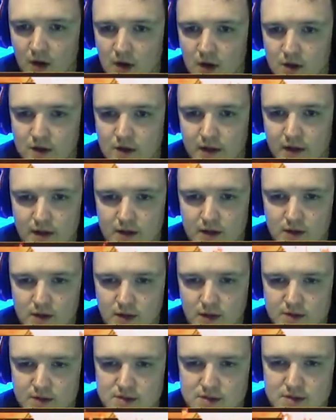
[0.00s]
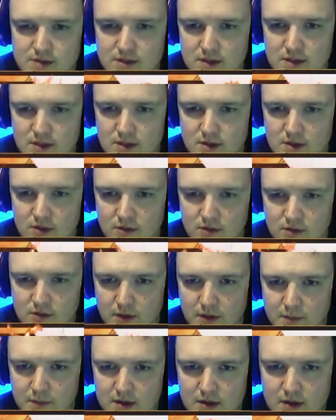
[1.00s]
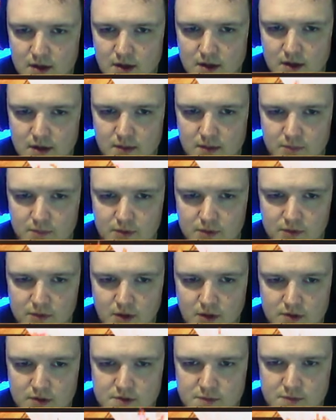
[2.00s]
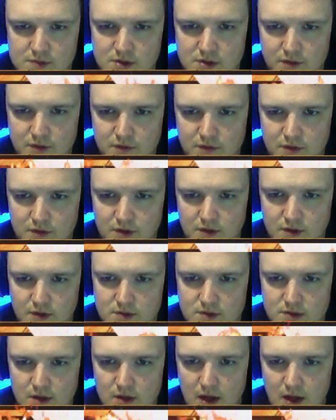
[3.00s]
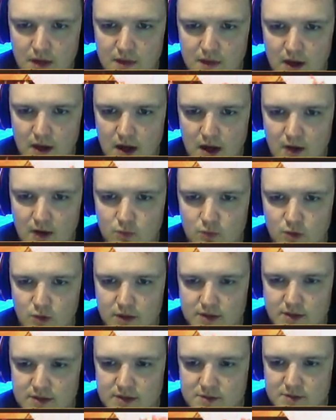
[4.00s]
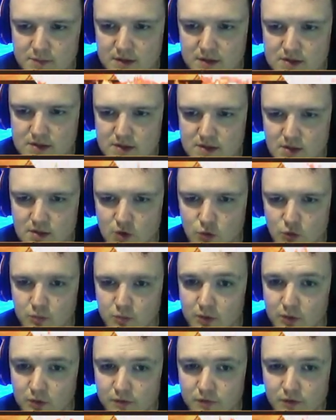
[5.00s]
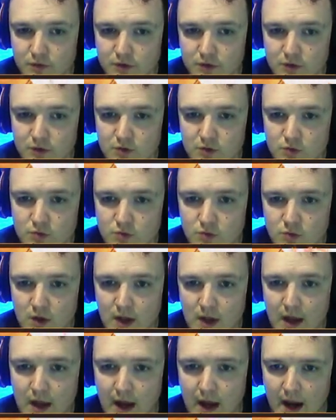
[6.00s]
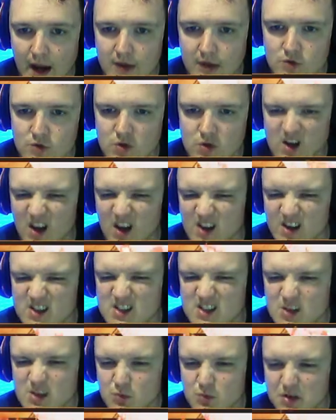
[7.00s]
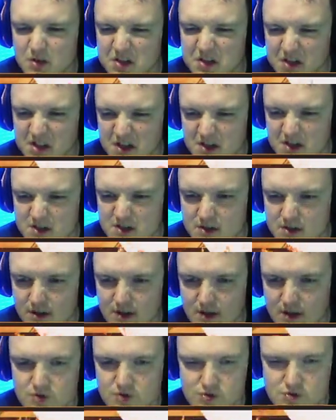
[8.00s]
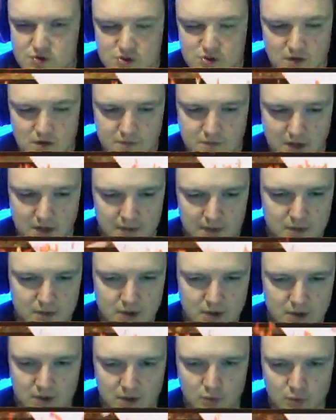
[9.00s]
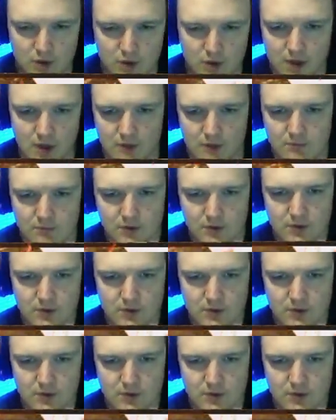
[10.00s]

Now let's see here. Let me get building on some stuff here, guys, and then I will get this BCU built for you, and you can kind of see what it does and the extra stuff. But I'm gonna need more lumber.